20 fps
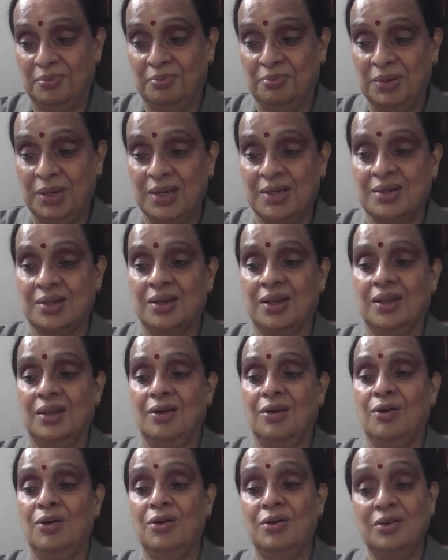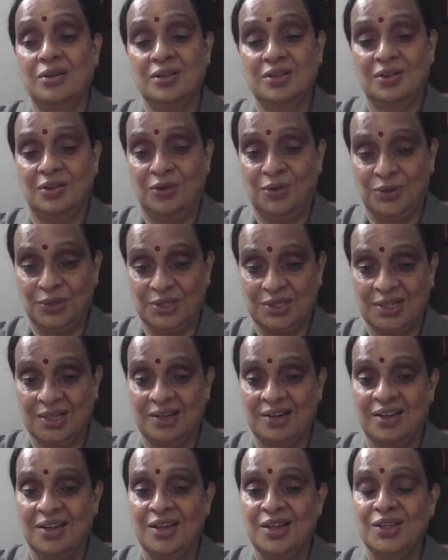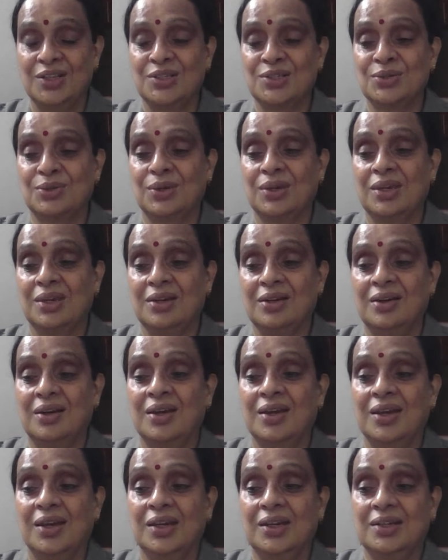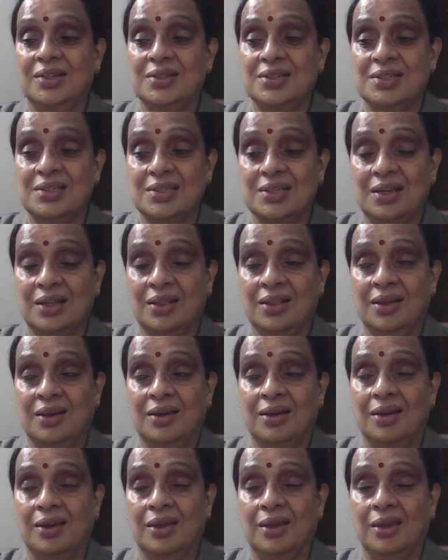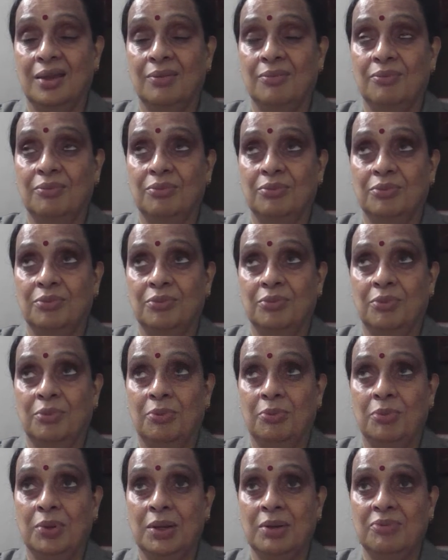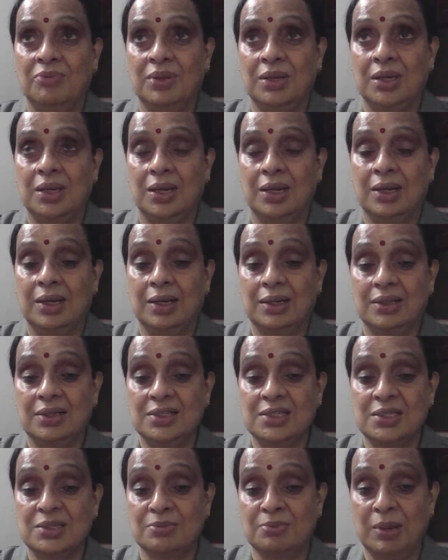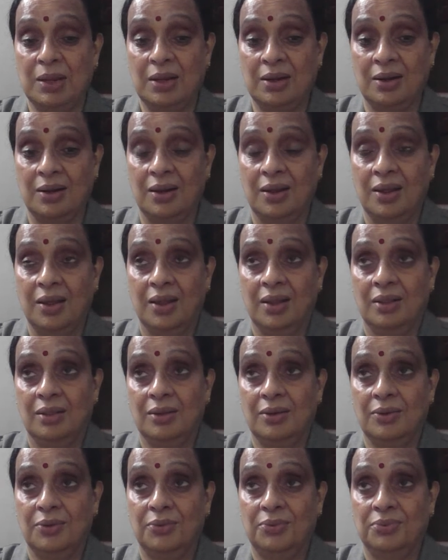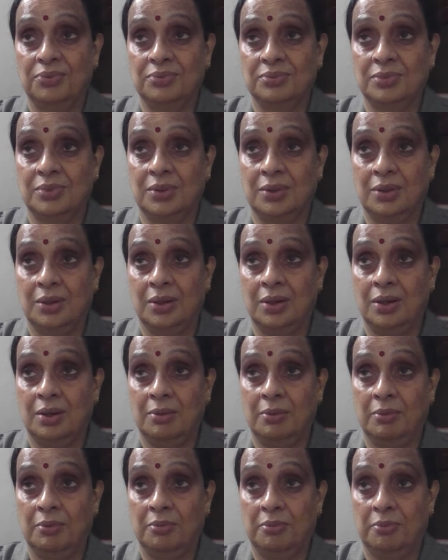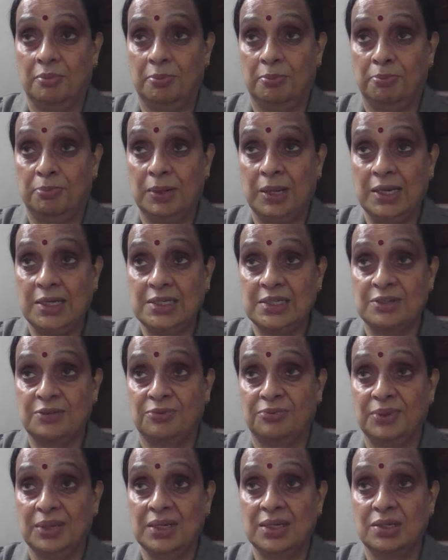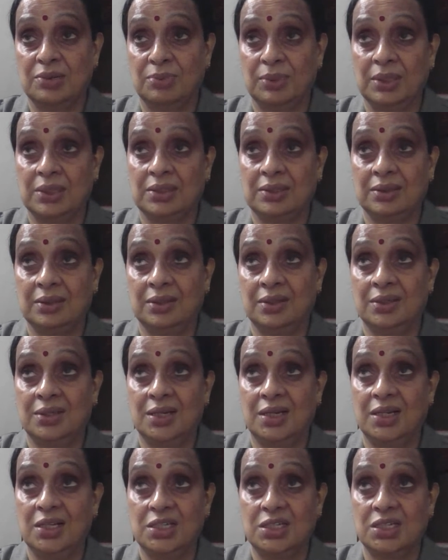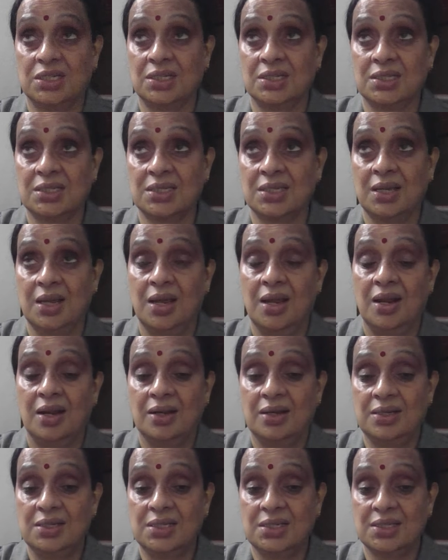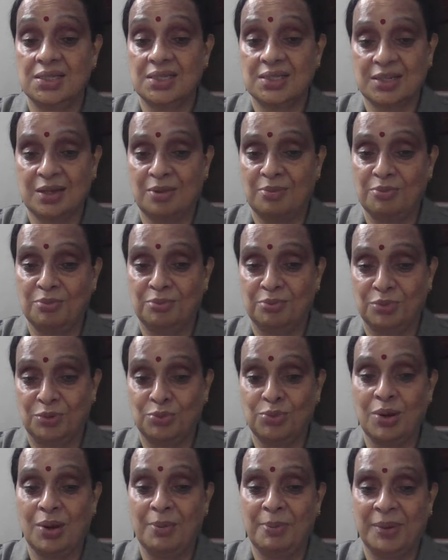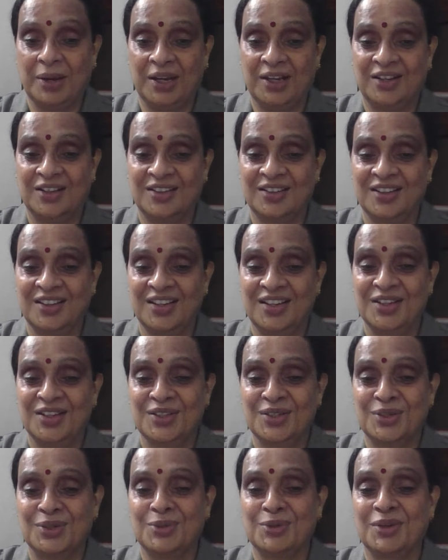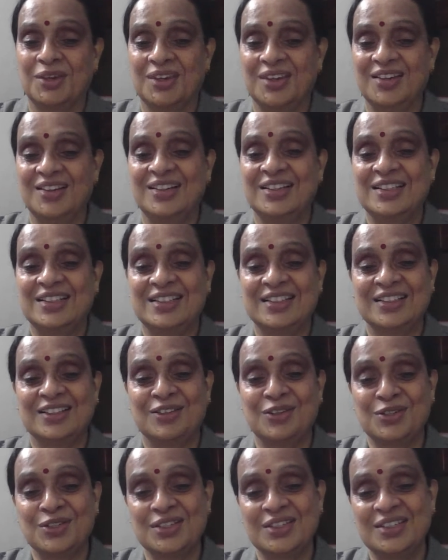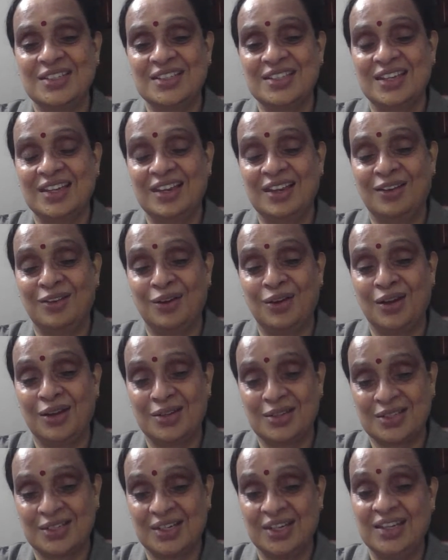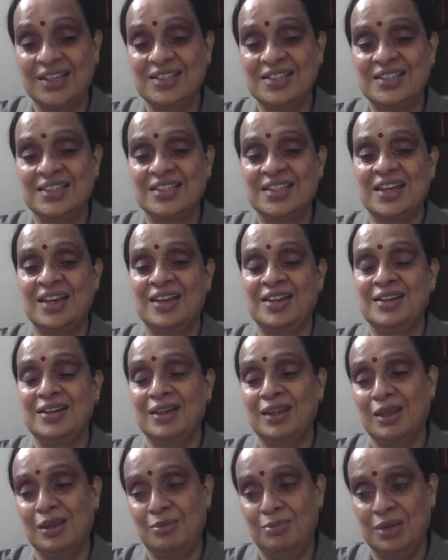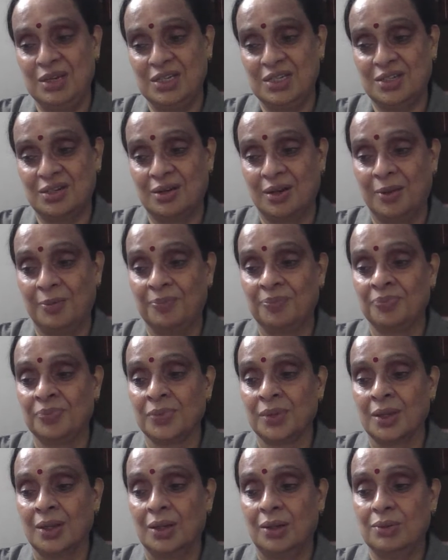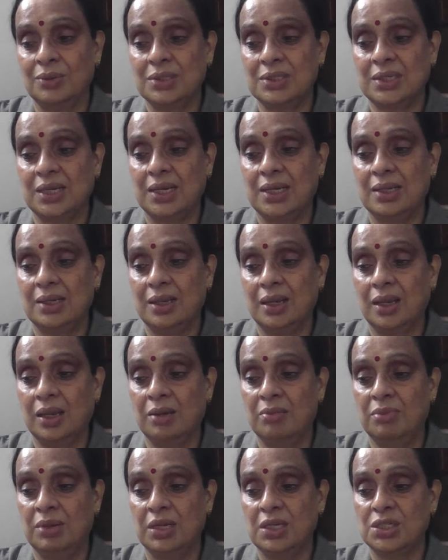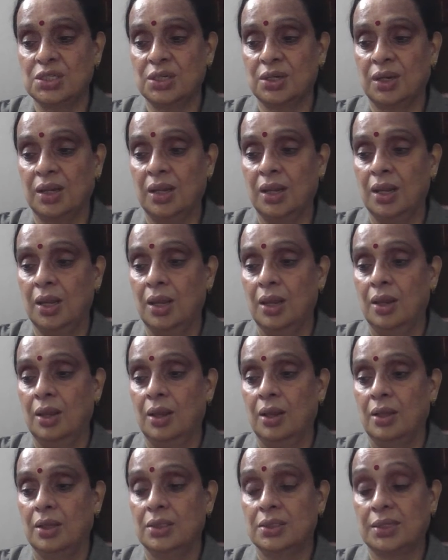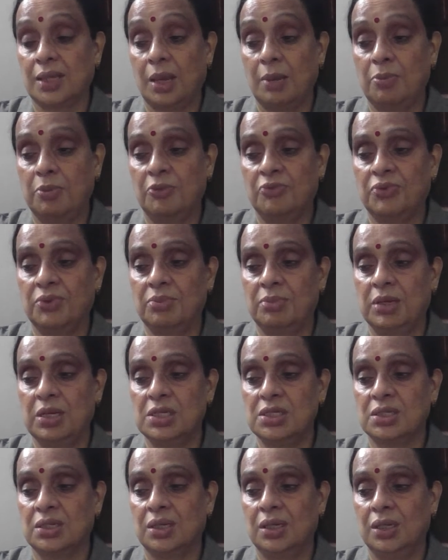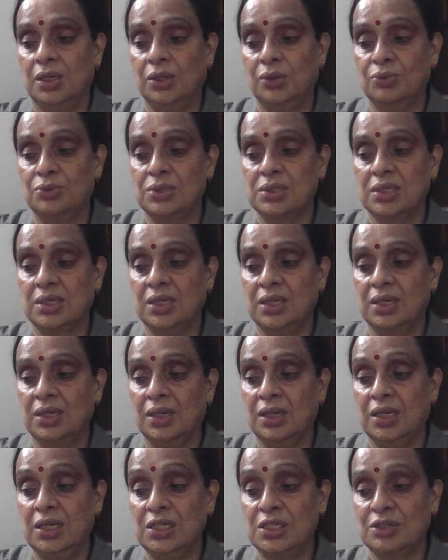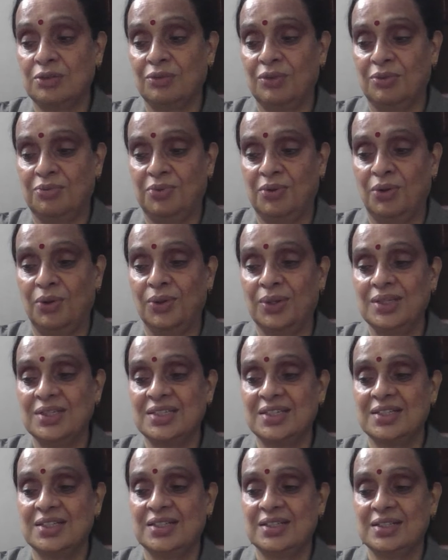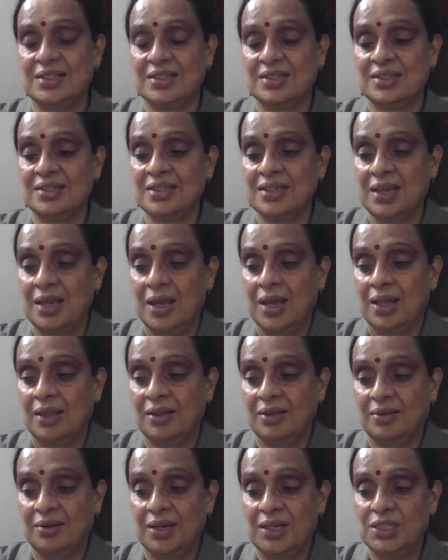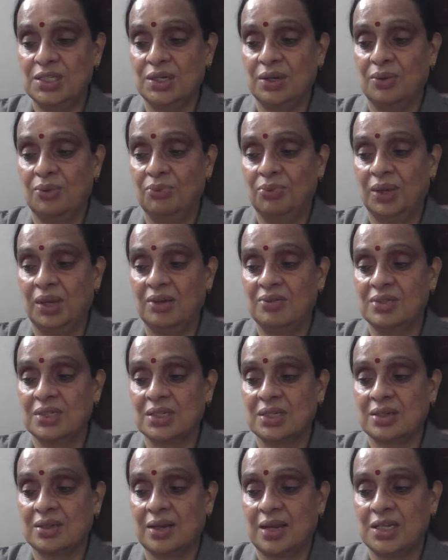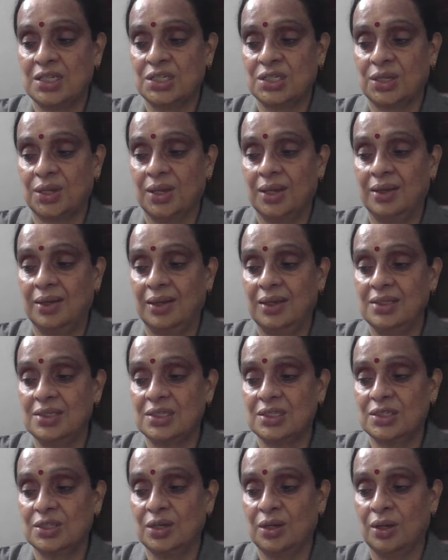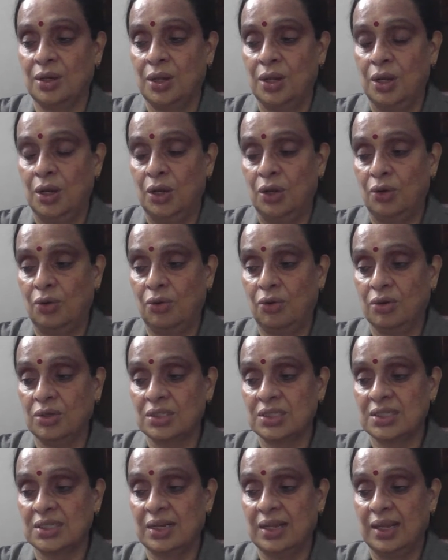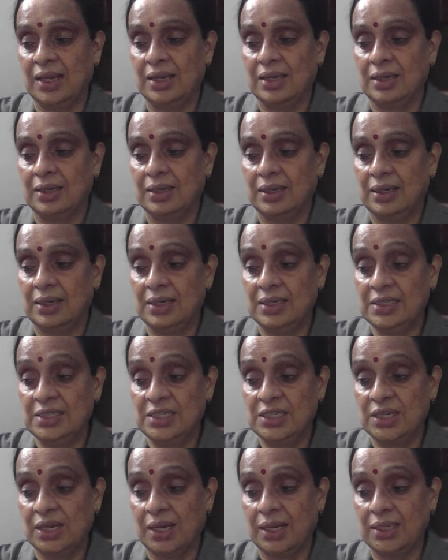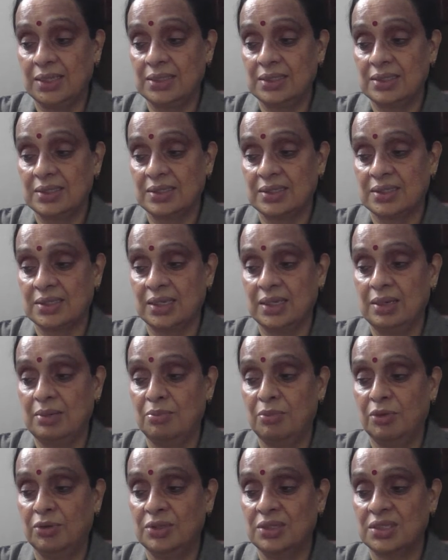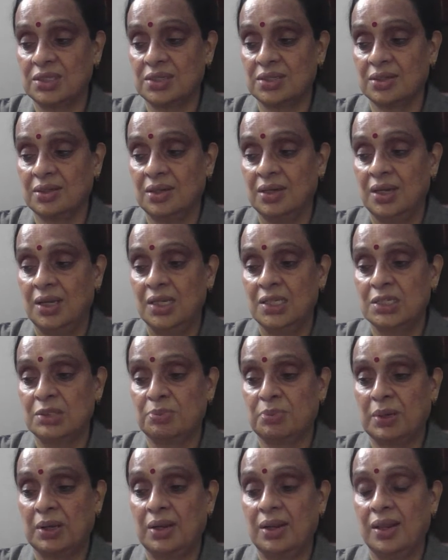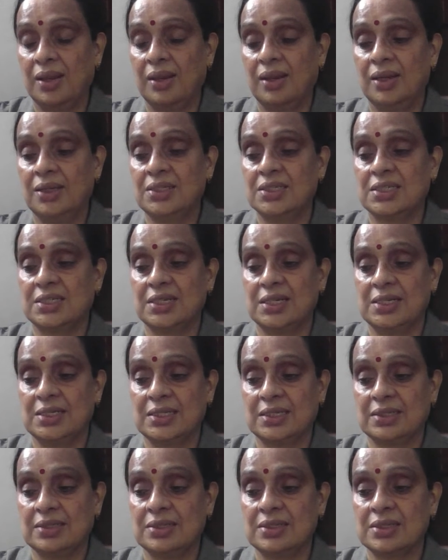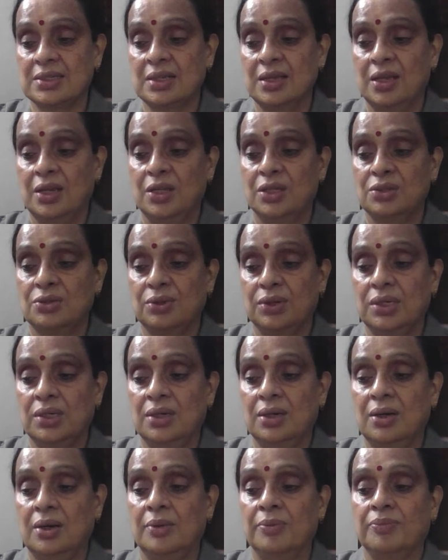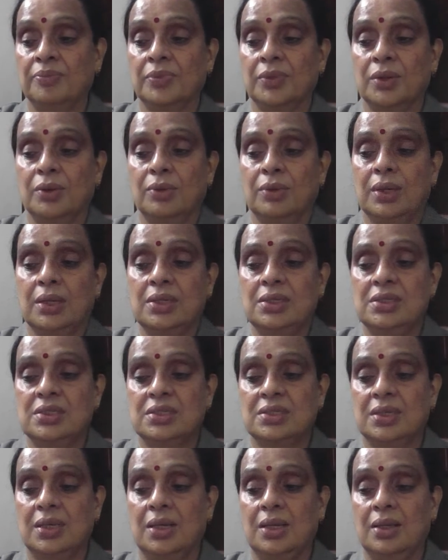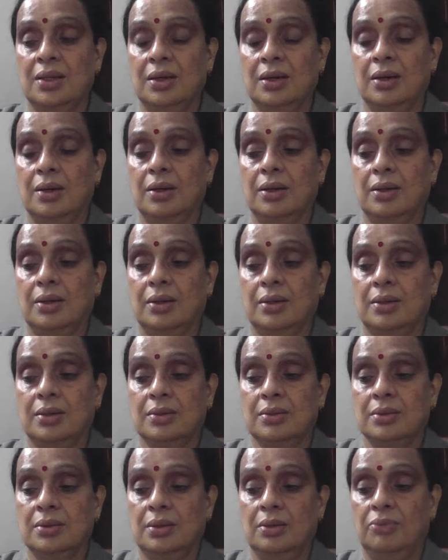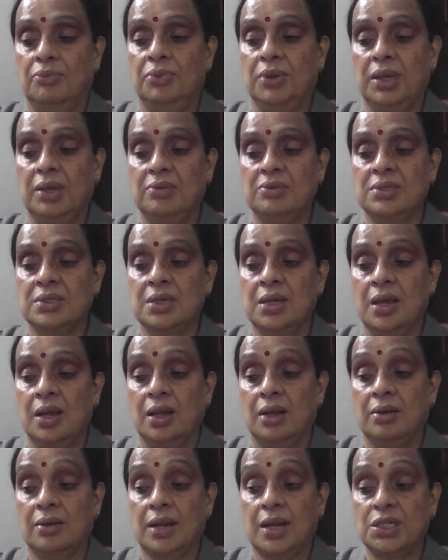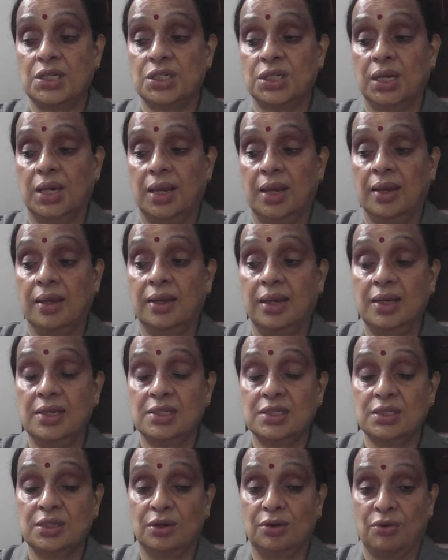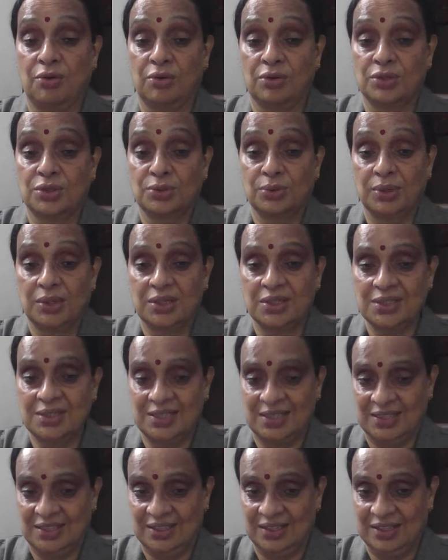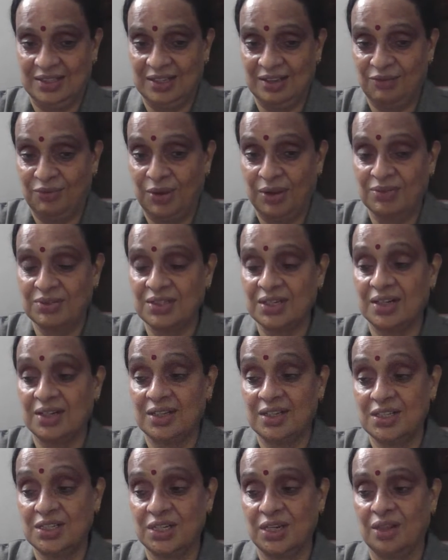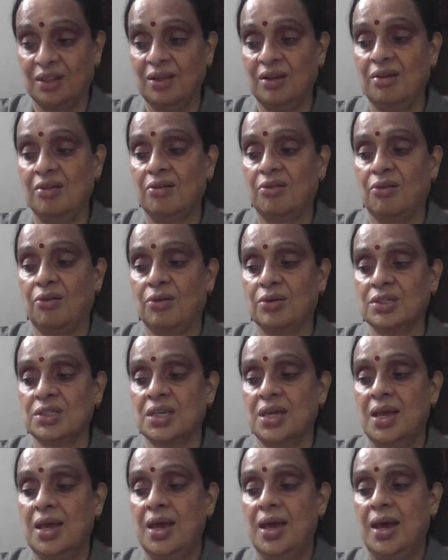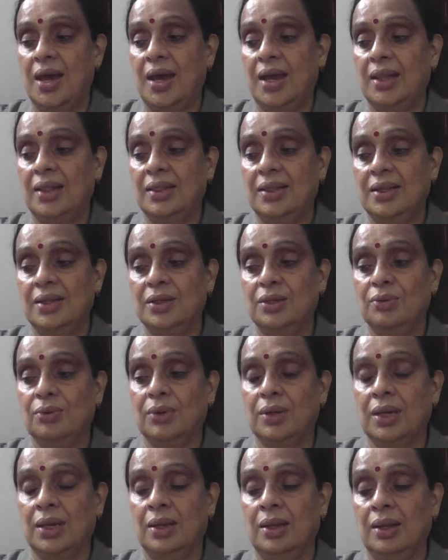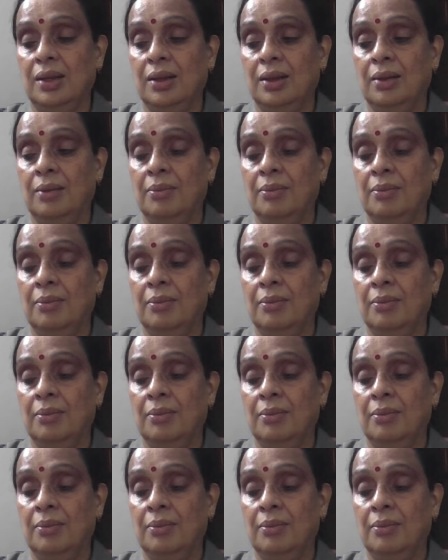bakery or hotel. So here it is the when we get the smell, the plate filled with the delicious dishes come to our mind. So here it causes or it creates an imagery. Now state the imagery, the type of imagery used in each of the following sentences. The raging waves crashed against the rocks like a giant sea monster spreading its tentacles. So here you can see the waves crashing against the rocks. So it is the waves are touching the rocks, and then you can